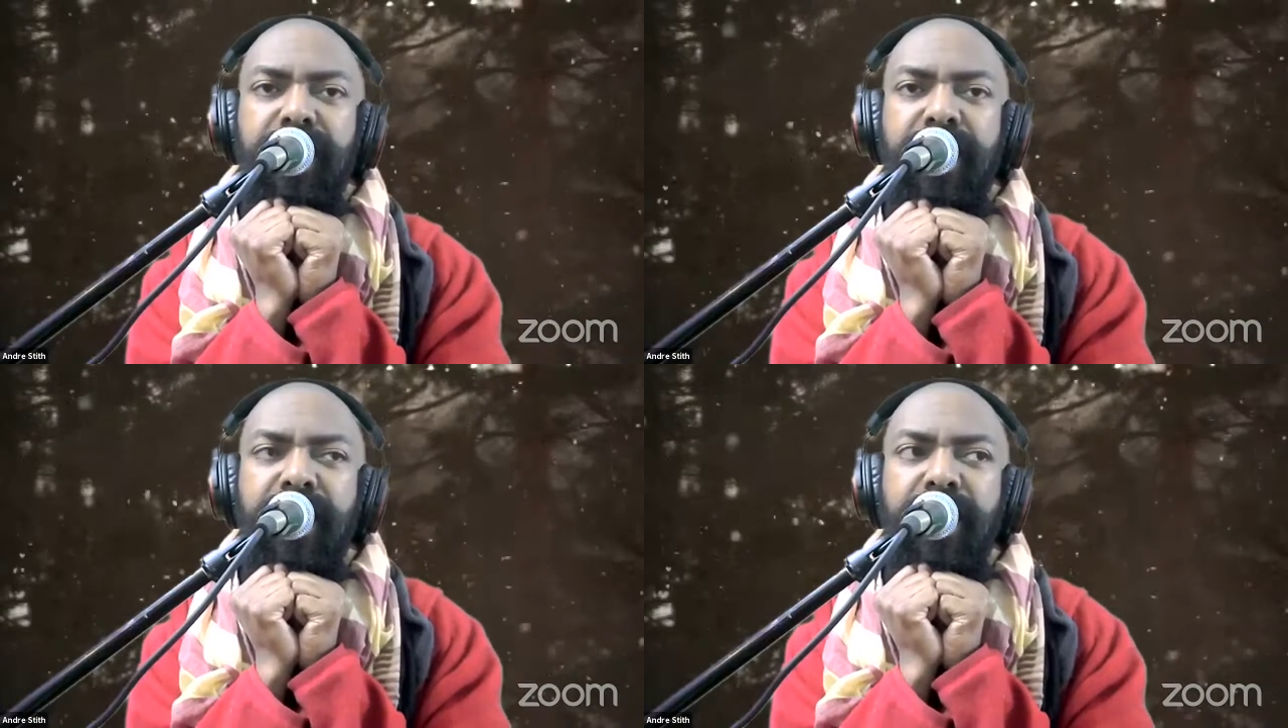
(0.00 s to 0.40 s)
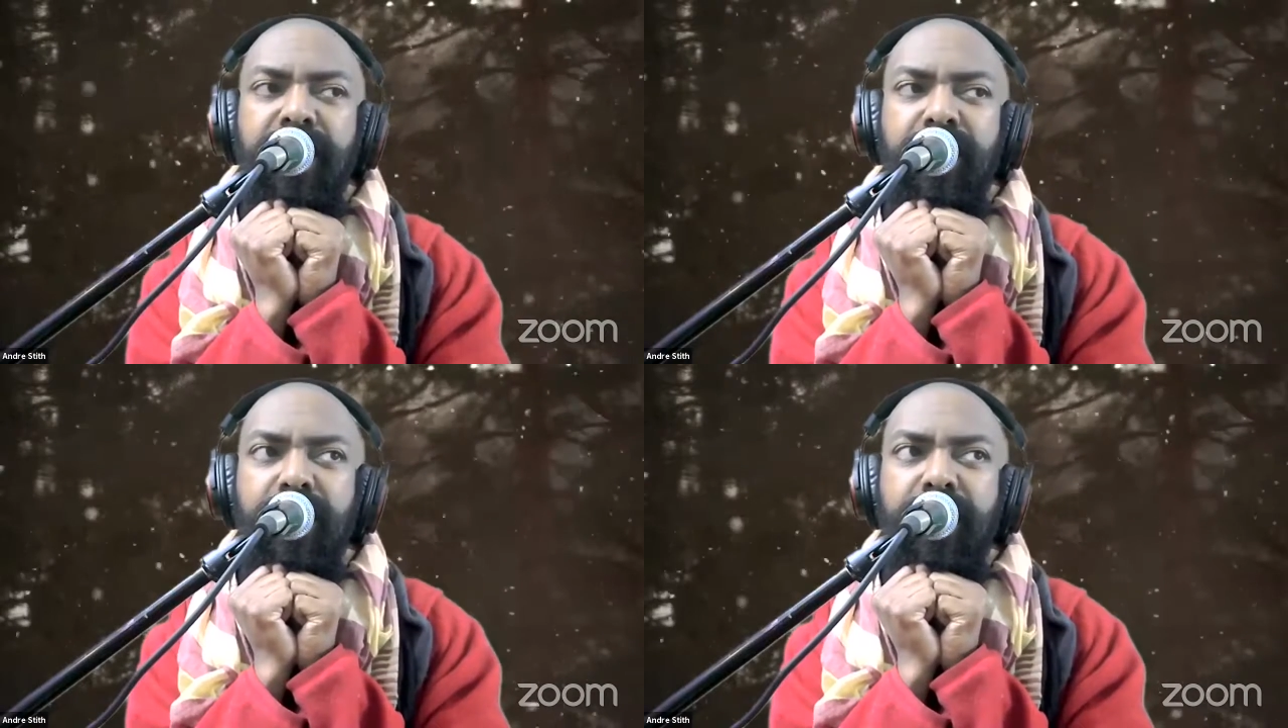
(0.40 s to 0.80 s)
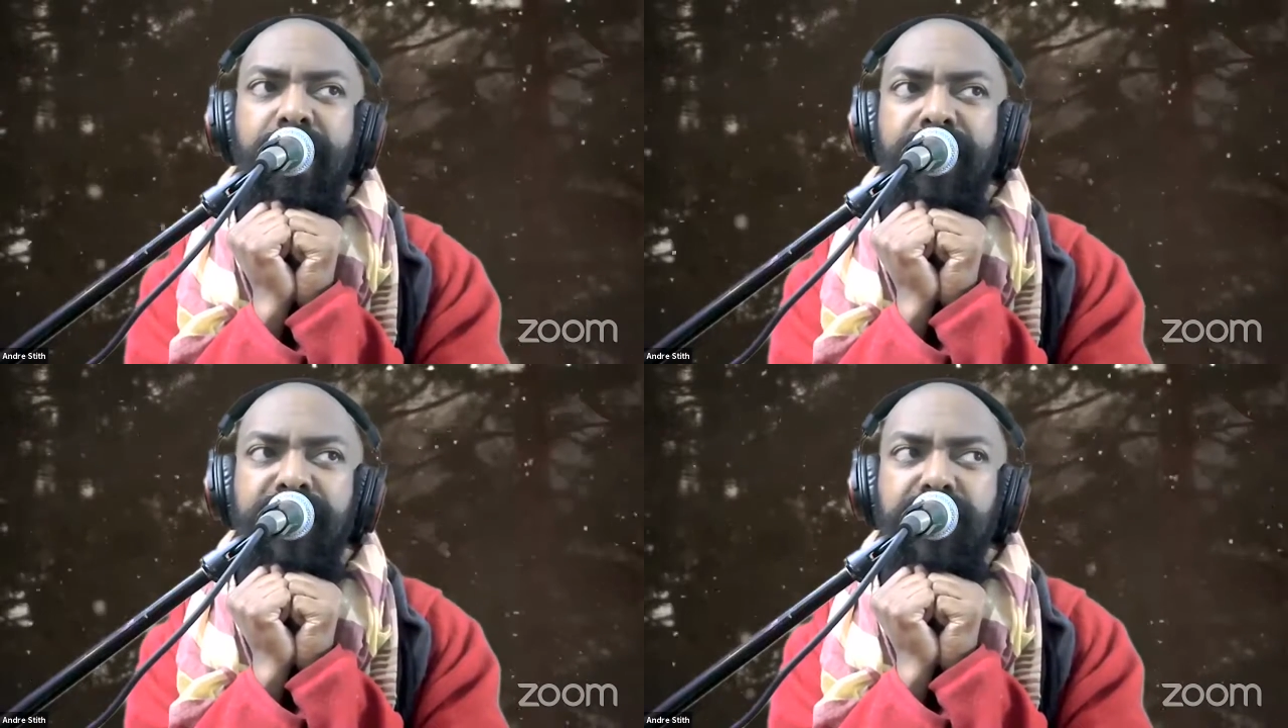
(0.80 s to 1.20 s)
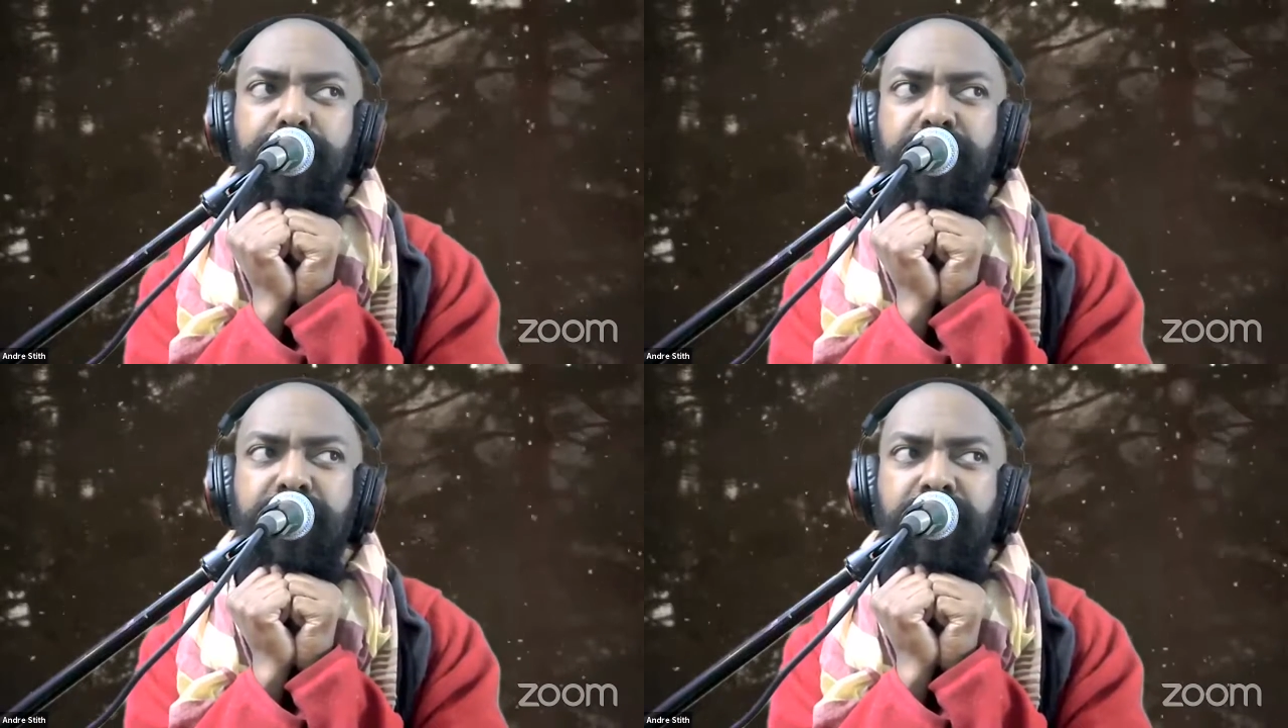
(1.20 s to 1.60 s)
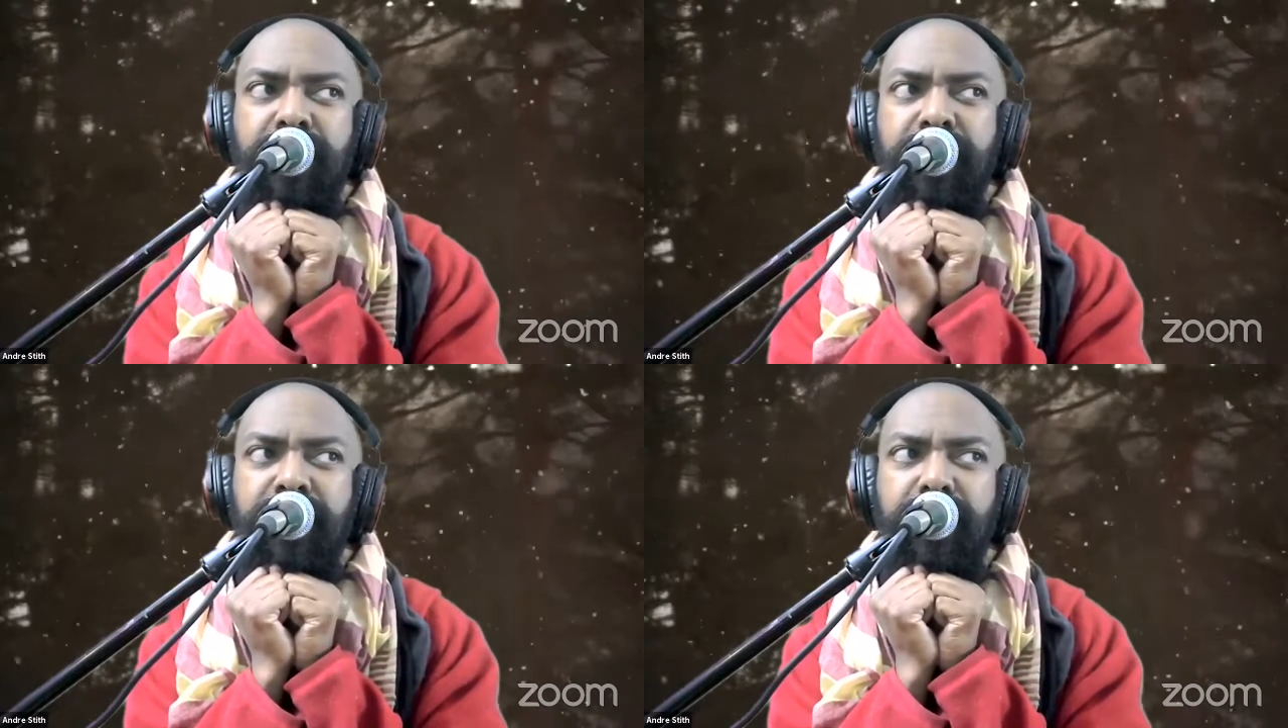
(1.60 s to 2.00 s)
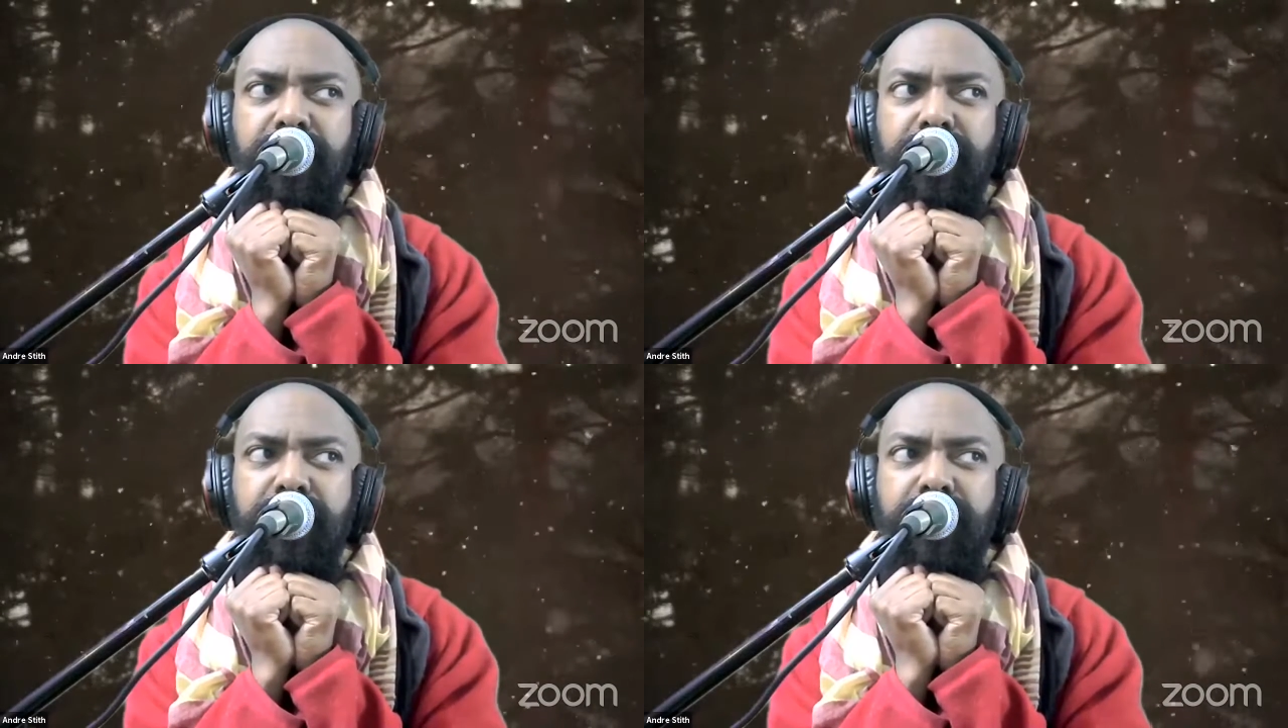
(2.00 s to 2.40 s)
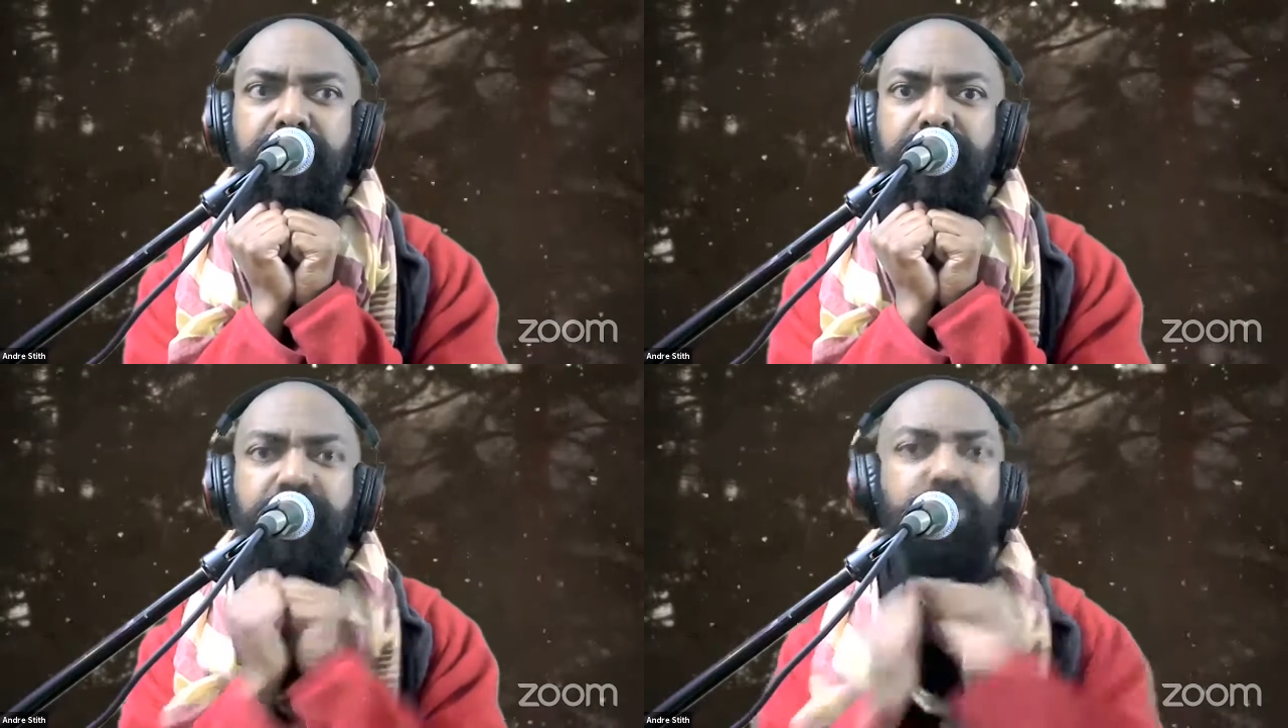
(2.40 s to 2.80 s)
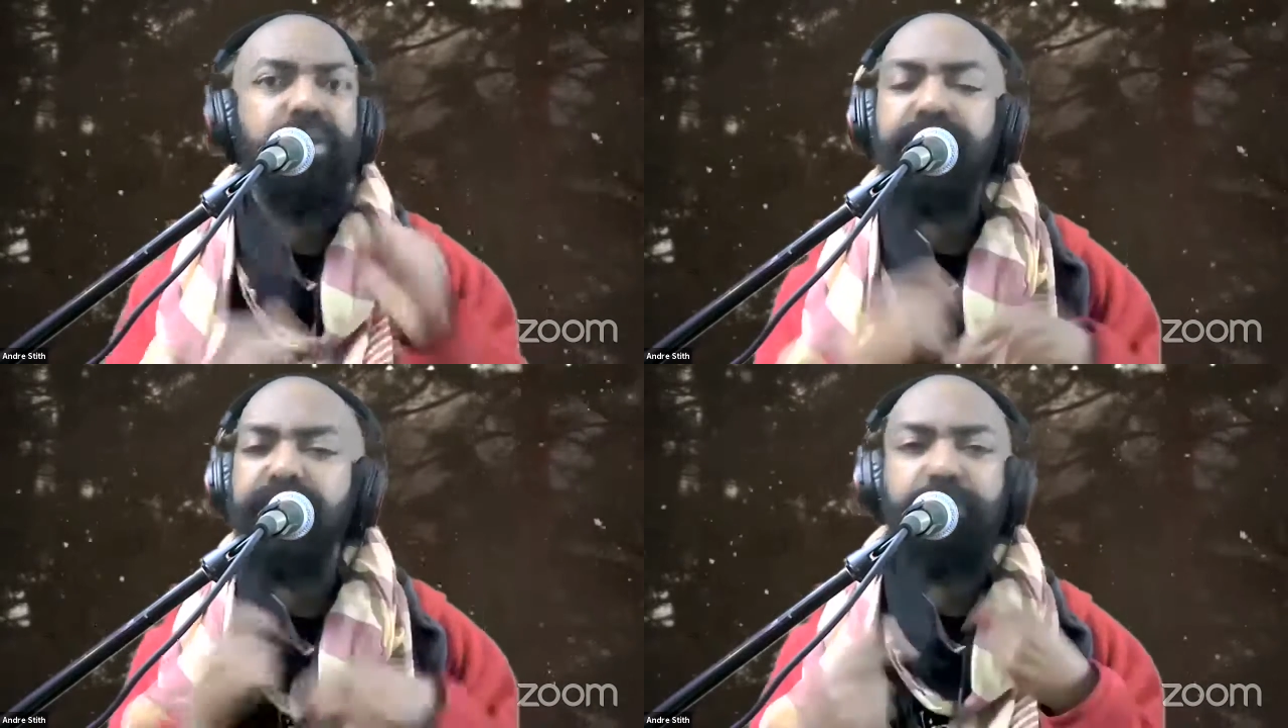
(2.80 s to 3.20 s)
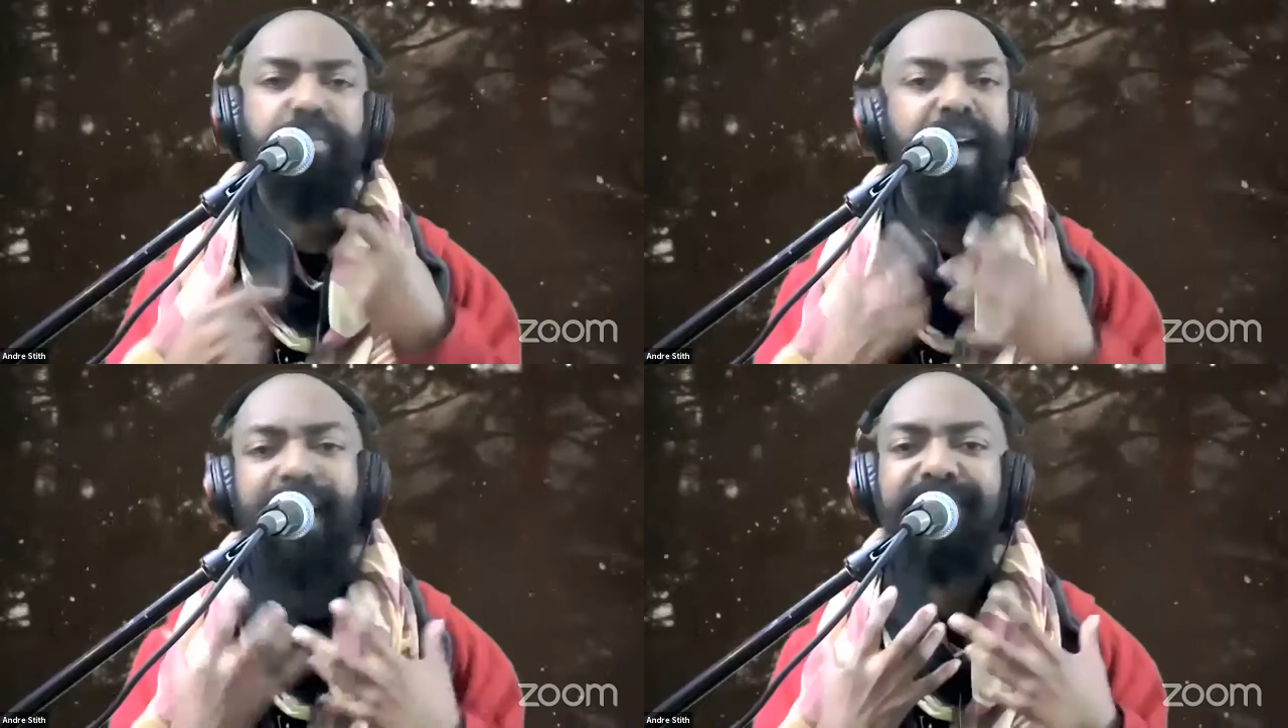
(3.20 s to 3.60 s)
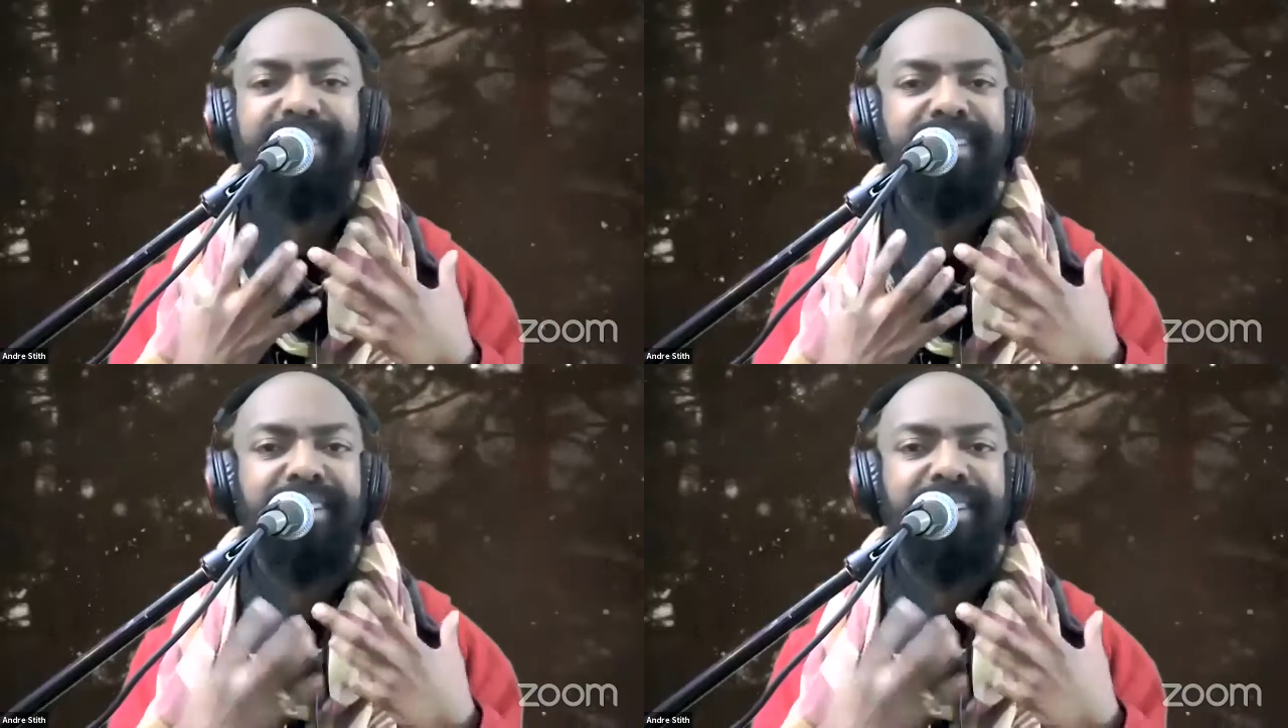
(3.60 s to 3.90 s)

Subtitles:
that asked me dude, are you still practicing?